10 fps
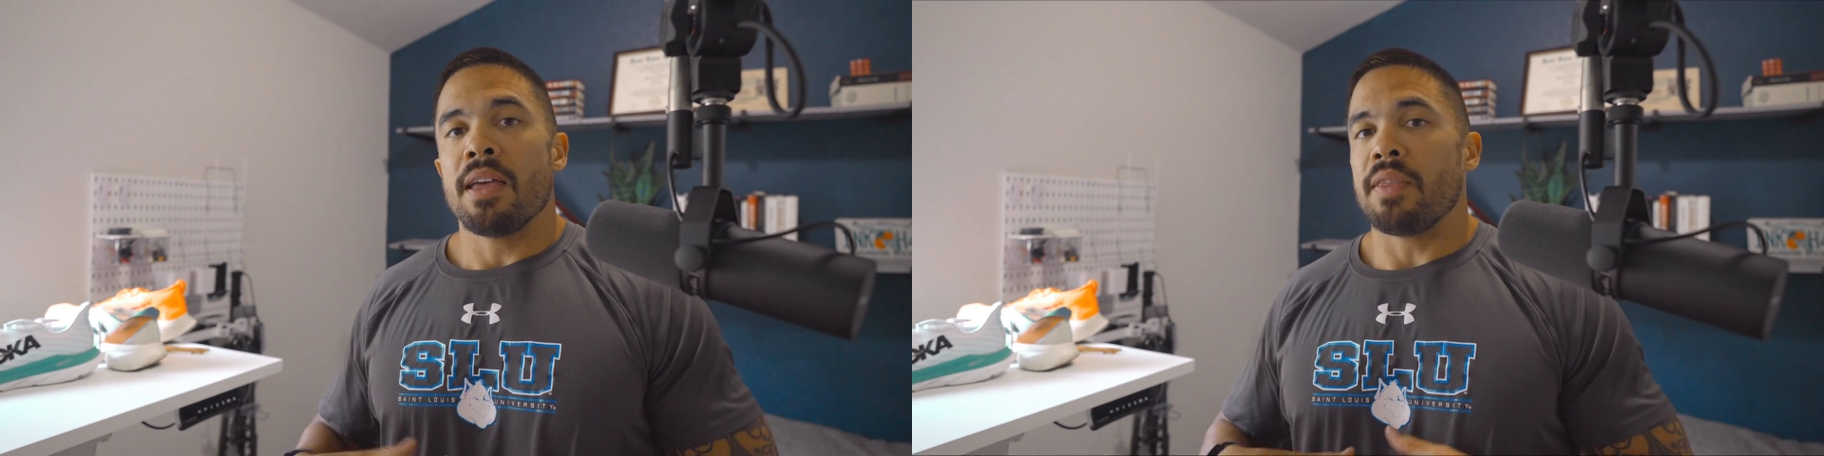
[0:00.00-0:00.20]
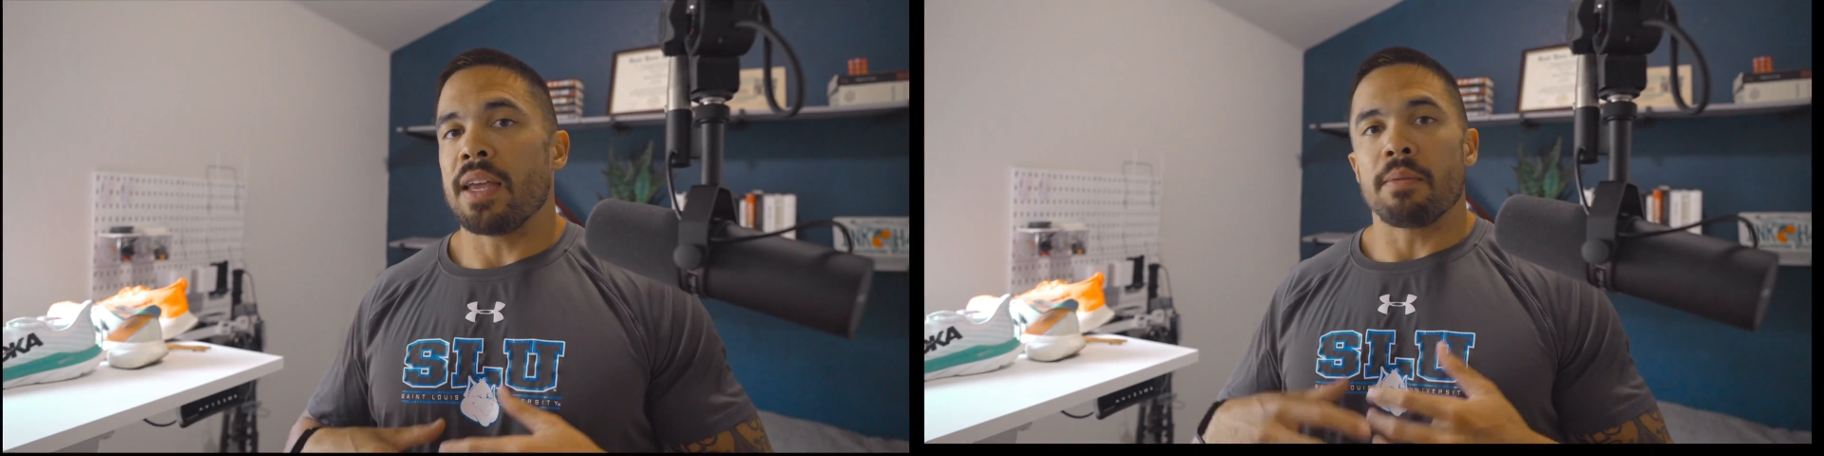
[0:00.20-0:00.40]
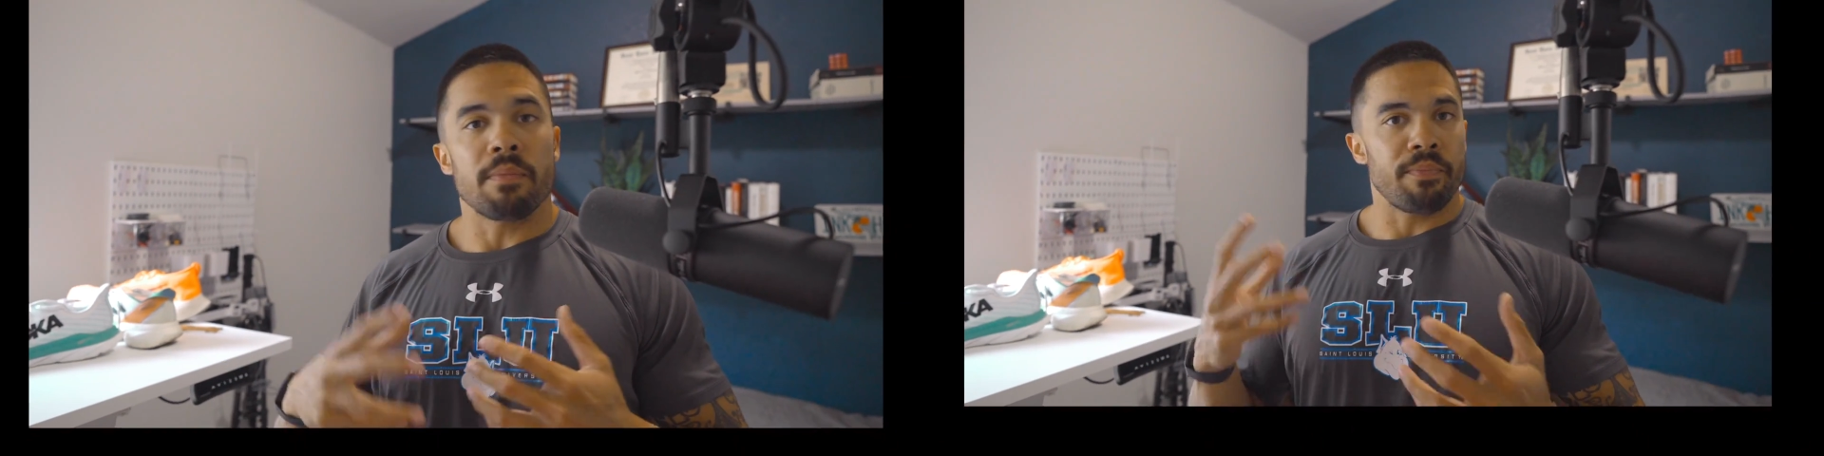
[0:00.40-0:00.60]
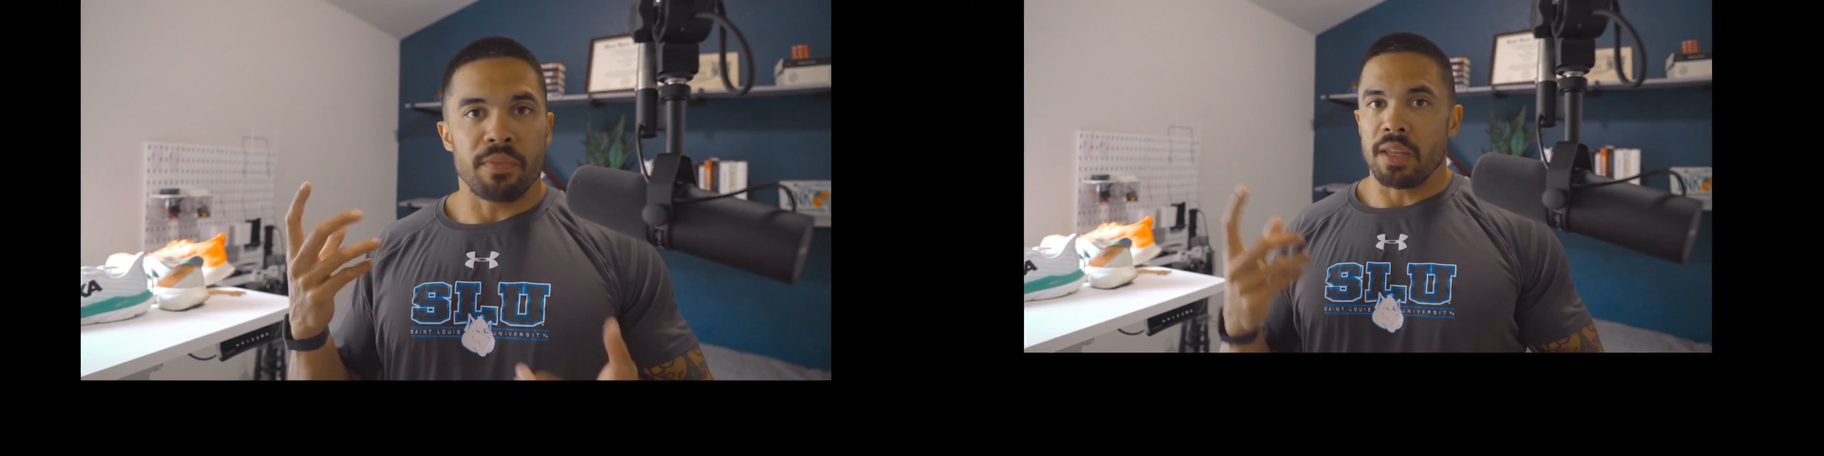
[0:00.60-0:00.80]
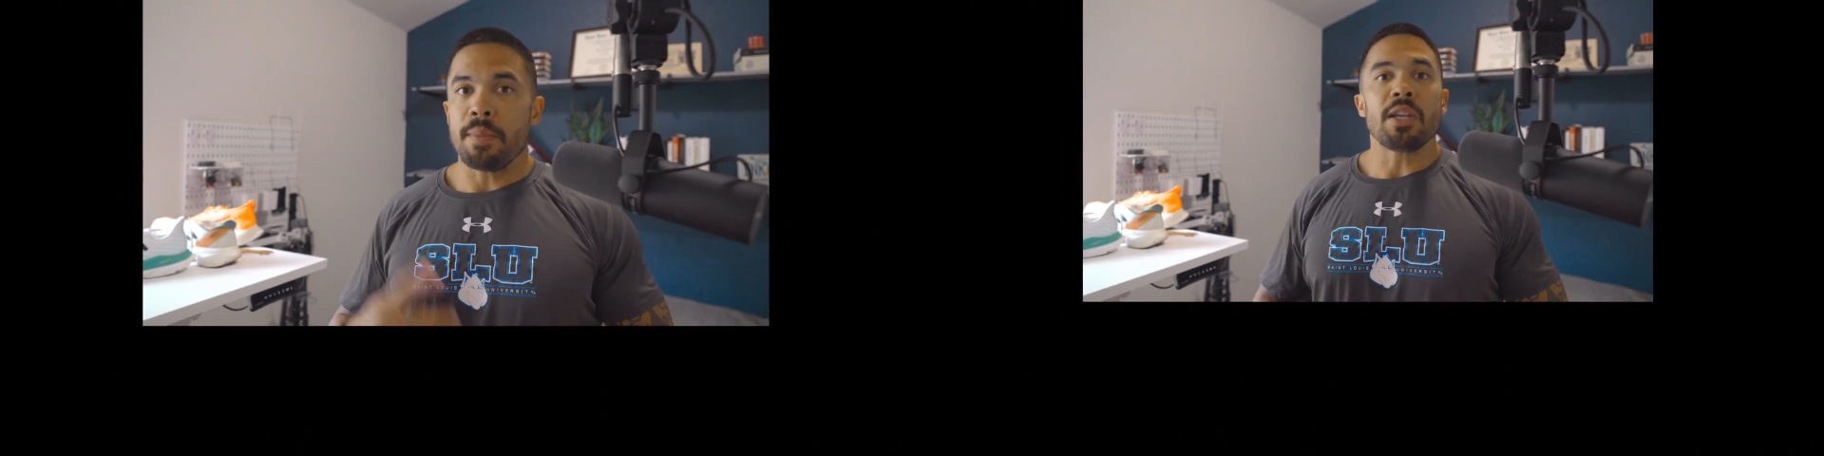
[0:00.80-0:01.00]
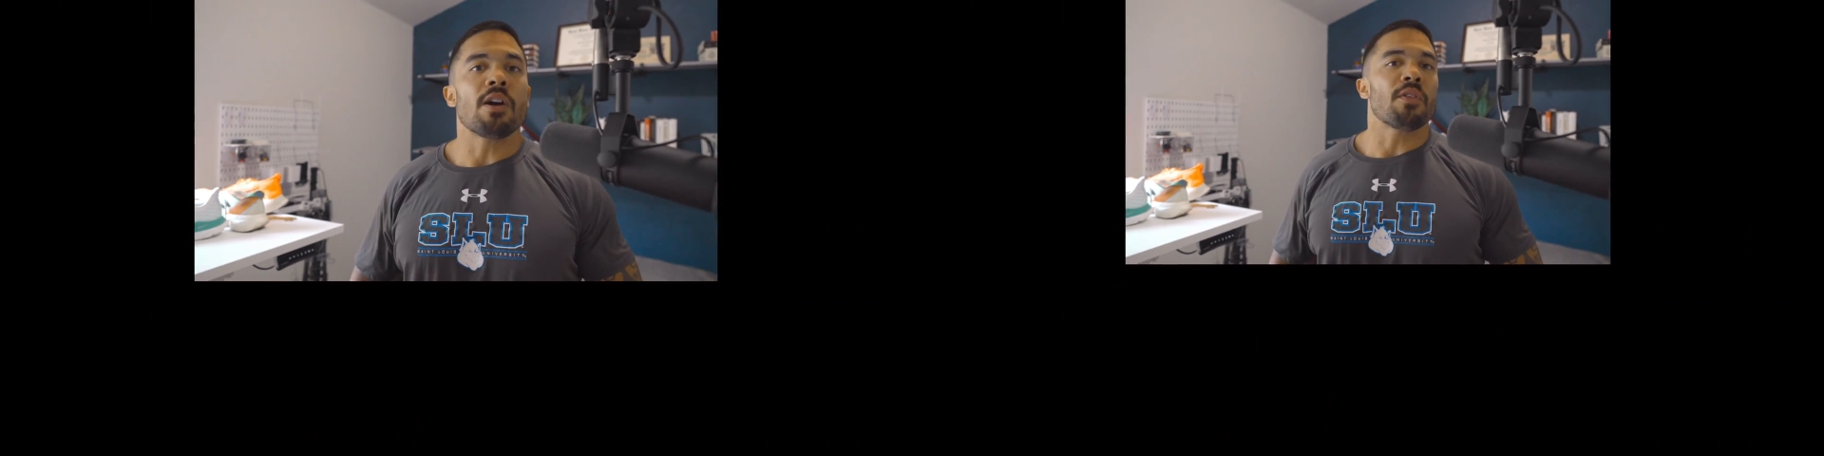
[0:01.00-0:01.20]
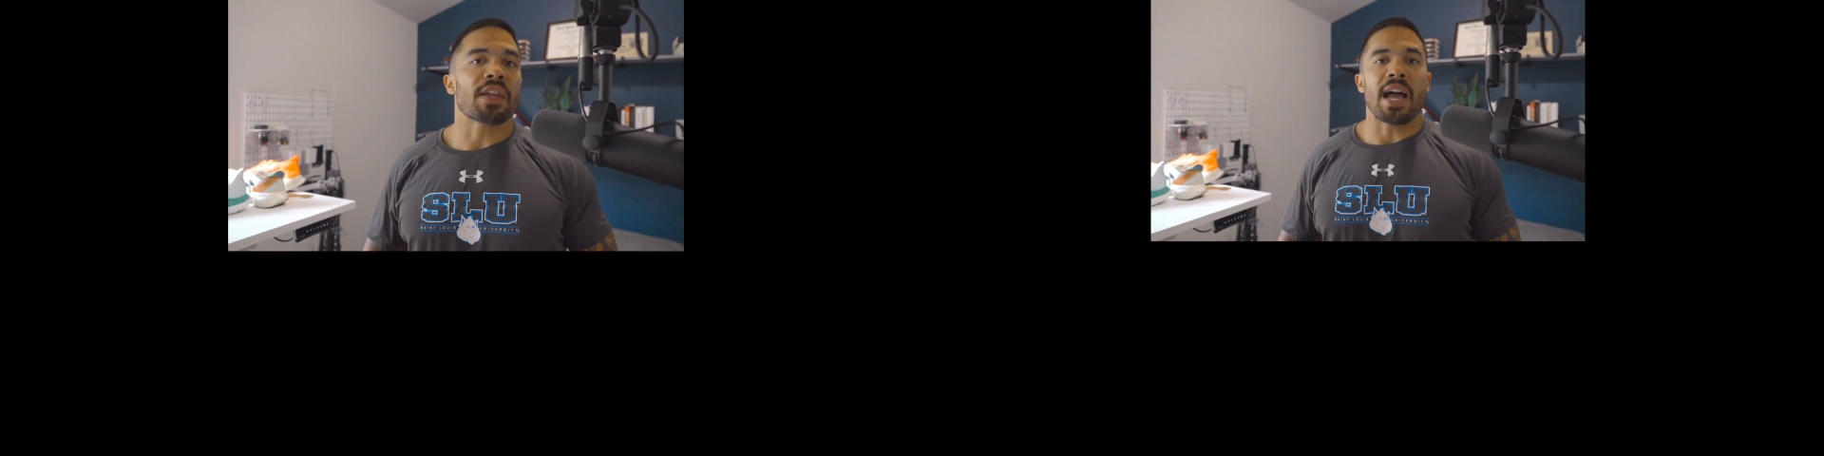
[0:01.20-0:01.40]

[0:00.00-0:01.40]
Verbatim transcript: then let me know in the